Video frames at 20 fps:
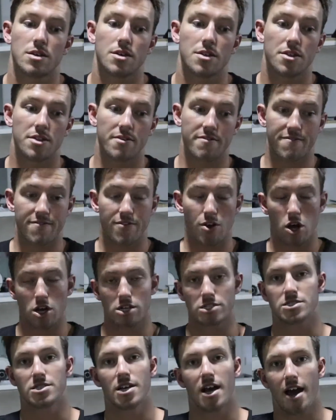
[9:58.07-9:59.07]
the
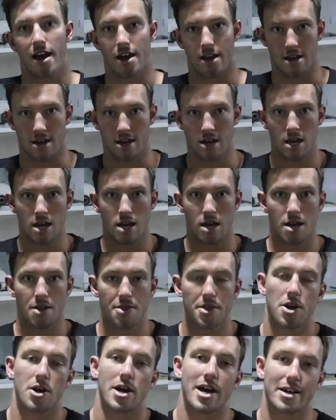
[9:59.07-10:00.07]
first day
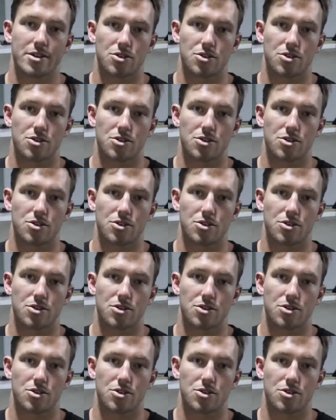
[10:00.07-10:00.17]
that I